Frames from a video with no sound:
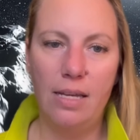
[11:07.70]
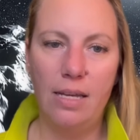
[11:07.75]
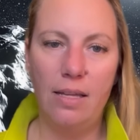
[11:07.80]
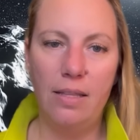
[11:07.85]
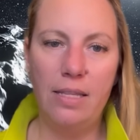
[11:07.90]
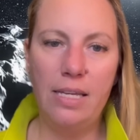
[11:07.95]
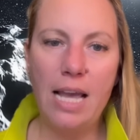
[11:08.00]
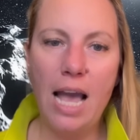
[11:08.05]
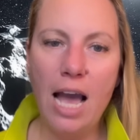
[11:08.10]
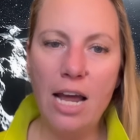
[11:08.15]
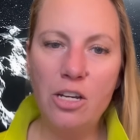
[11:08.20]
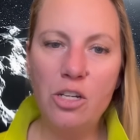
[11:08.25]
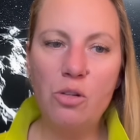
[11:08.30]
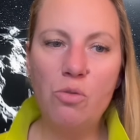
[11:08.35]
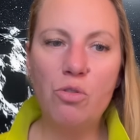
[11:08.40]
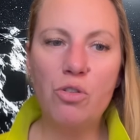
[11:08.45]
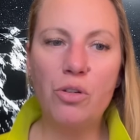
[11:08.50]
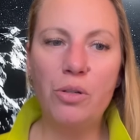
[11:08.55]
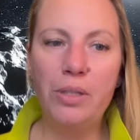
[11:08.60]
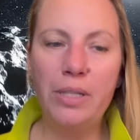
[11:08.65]
The
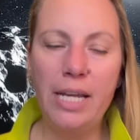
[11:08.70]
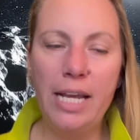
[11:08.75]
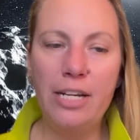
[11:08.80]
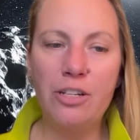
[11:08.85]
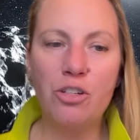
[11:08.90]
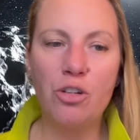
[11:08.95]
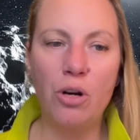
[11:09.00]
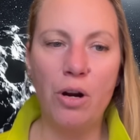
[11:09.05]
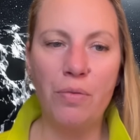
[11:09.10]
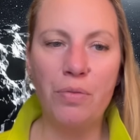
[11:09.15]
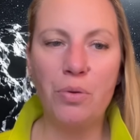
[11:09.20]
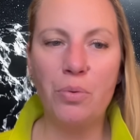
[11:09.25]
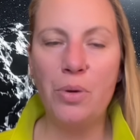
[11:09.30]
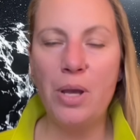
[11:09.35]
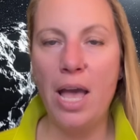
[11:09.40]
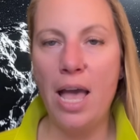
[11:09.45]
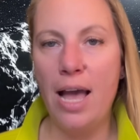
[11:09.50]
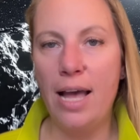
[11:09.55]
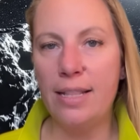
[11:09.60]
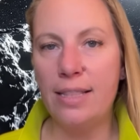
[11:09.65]
unusual nature of 3I
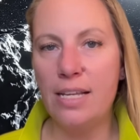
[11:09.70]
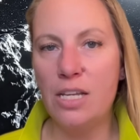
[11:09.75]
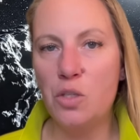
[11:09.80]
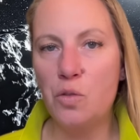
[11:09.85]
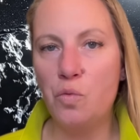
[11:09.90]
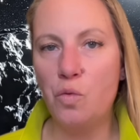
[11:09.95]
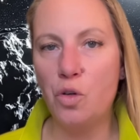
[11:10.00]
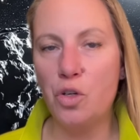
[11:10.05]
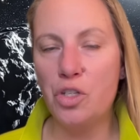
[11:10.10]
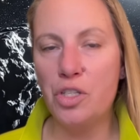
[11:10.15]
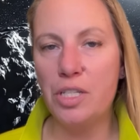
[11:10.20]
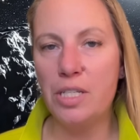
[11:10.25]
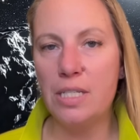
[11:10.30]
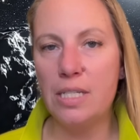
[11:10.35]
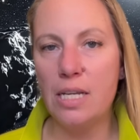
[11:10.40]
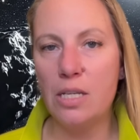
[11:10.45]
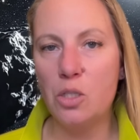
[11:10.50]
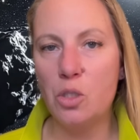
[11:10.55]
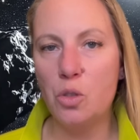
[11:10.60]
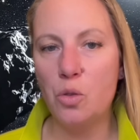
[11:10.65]
Atlas forces
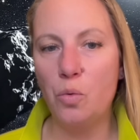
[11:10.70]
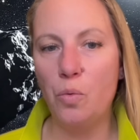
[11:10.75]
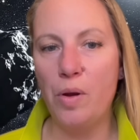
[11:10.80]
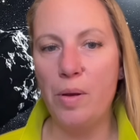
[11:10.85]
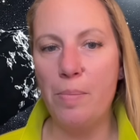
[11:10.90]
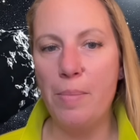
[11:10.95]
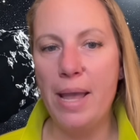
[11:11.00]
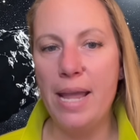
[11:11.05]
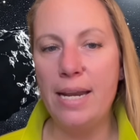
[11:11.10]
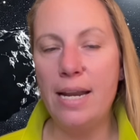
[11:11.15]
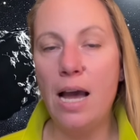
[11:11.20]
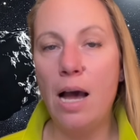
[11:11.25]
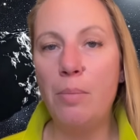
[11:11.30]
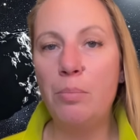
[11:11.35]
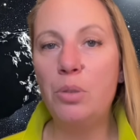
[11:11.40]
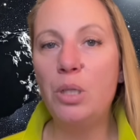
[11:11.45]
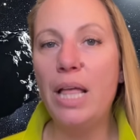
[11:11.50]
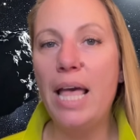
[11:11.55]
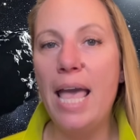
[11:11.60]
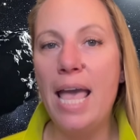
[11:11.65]
us to remain
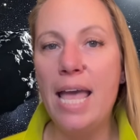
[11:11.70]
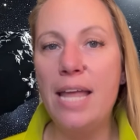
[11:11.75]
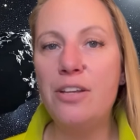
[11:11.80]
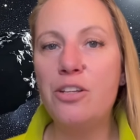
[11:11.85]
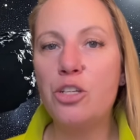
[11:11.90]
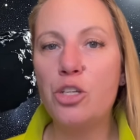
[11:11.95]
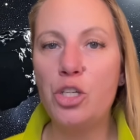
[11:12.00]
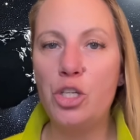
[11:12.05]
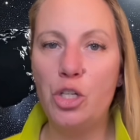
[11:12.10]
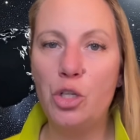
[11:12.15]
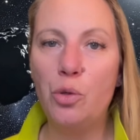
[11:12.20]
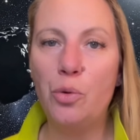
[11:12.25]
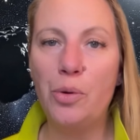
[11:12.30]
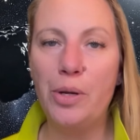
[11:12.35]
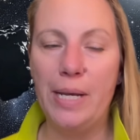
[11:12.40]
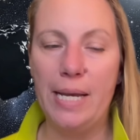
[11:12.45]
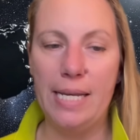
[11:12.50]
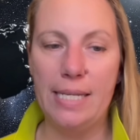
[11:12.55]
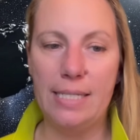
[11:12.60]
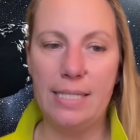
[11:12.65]
humble and
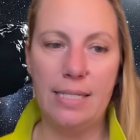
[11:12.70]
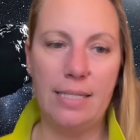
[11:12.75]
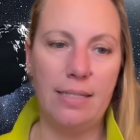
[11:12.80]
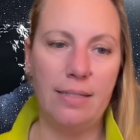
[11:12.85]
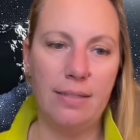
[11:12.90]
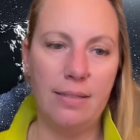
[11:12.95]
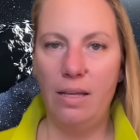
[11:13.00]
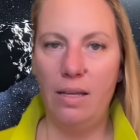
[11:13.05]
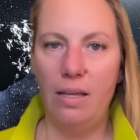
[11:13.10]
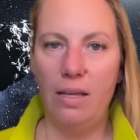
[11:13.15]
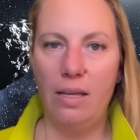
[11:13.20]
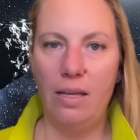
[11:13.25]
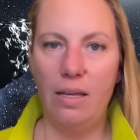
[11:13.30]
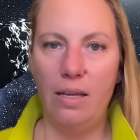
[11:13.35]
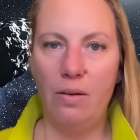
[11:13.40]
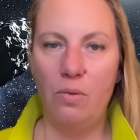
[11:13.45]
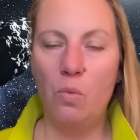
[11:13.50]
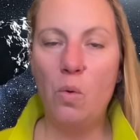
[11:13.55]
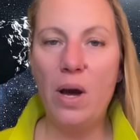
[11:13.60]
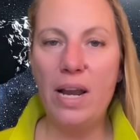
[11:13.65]
curious.
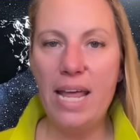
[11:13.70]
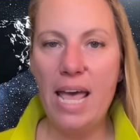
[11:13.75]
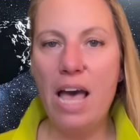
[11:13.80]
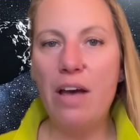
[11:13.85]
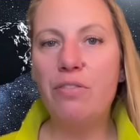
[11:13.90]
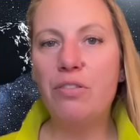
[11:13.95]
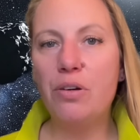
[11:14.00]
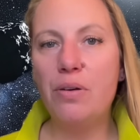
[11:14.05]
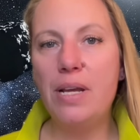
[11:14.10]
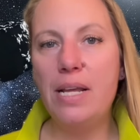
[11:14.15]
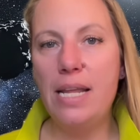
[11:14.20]
Whatever it